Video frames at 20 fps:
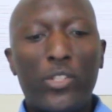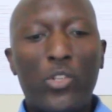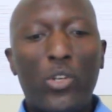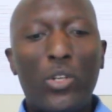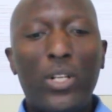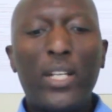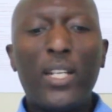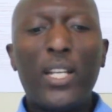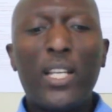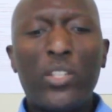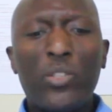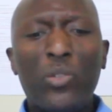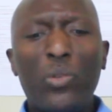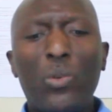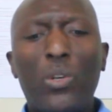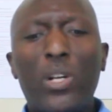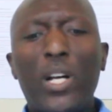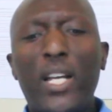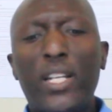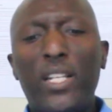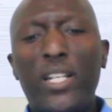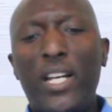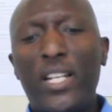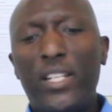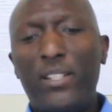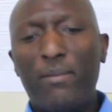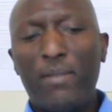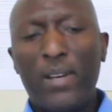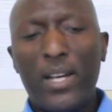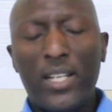So let us look at the
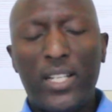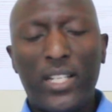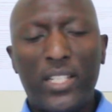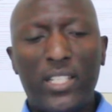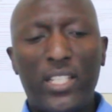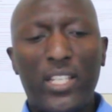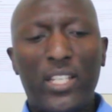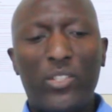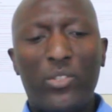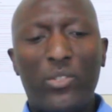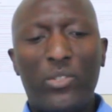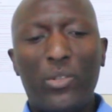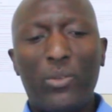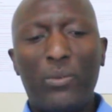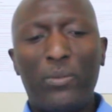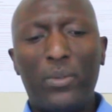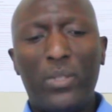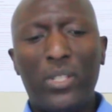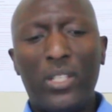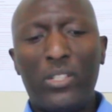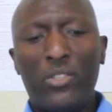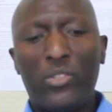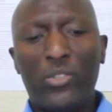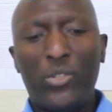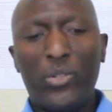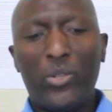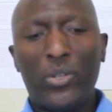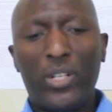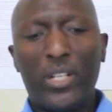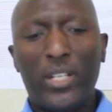advantages of
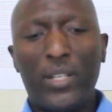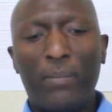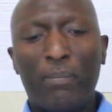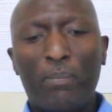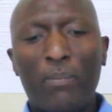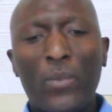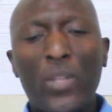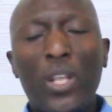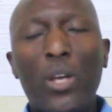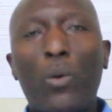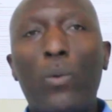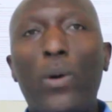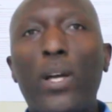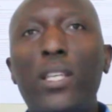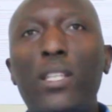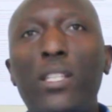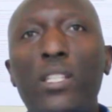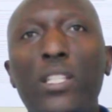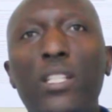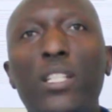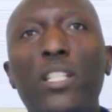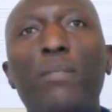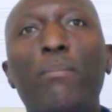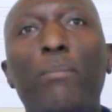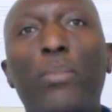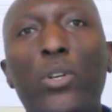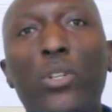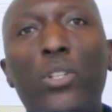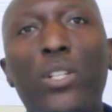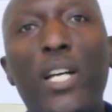this theory. Why is it
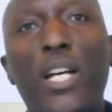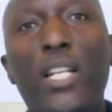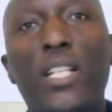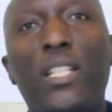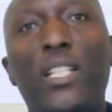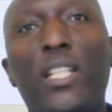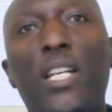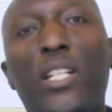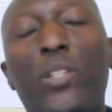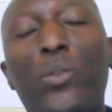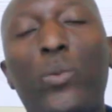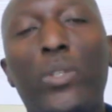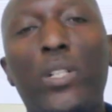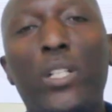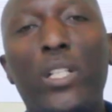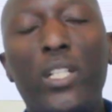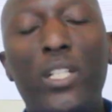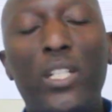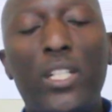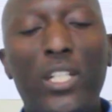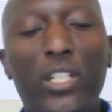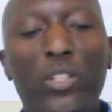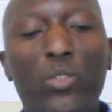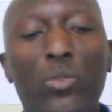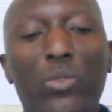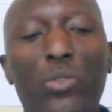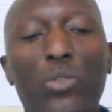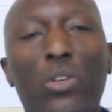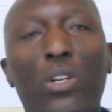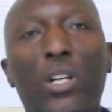important that we really need
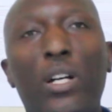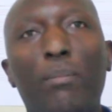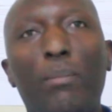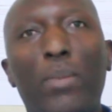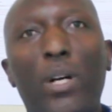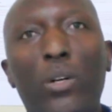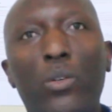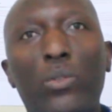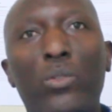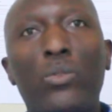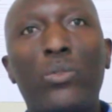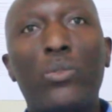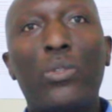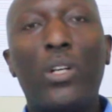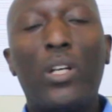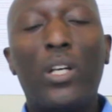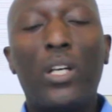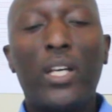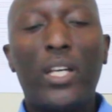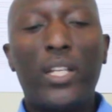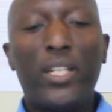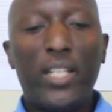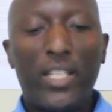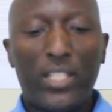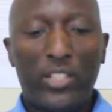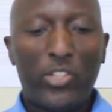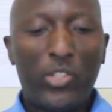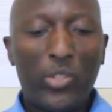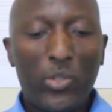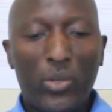to talk about
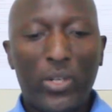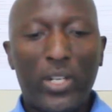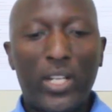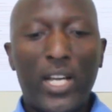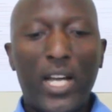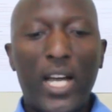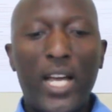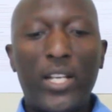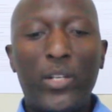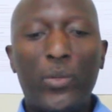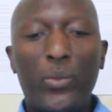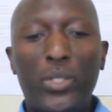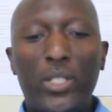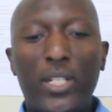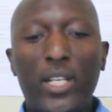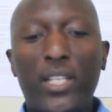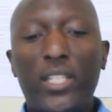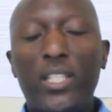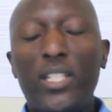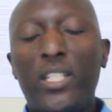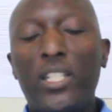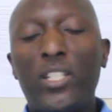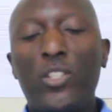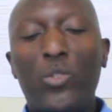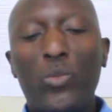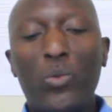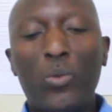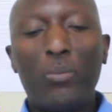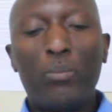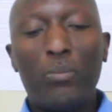the theory and we take it
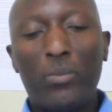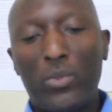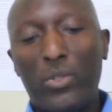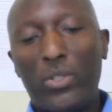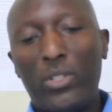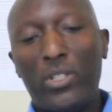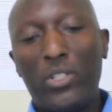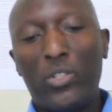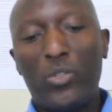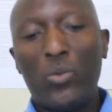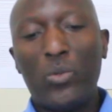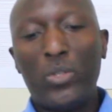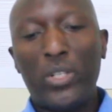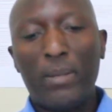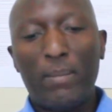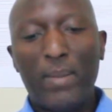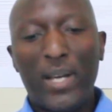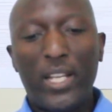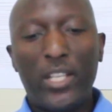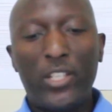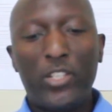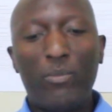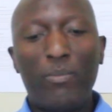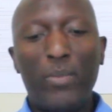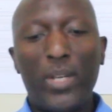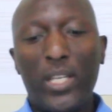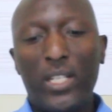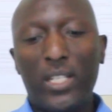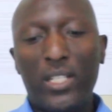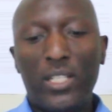into the
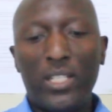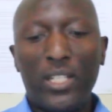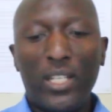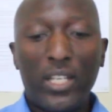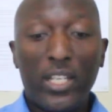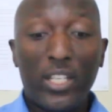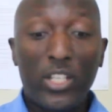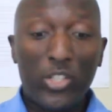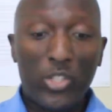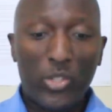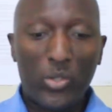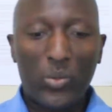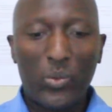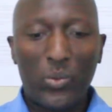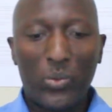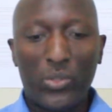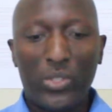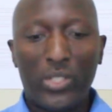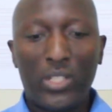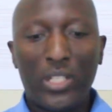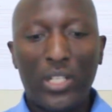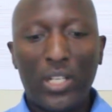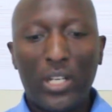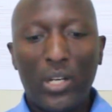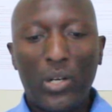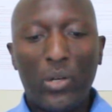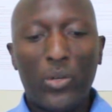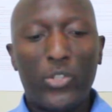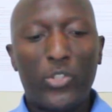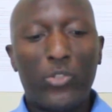management issues
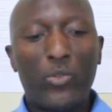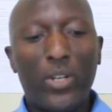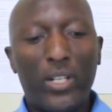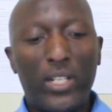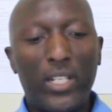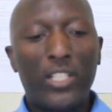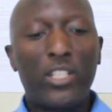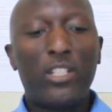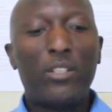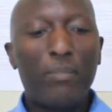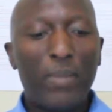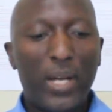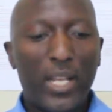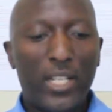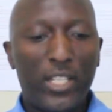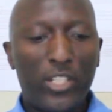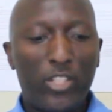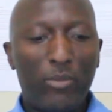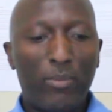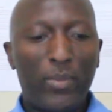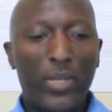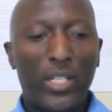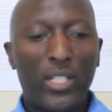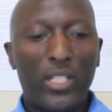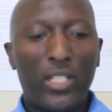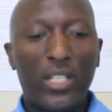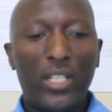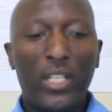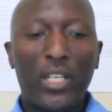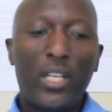or strategic
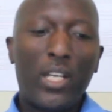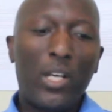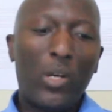management?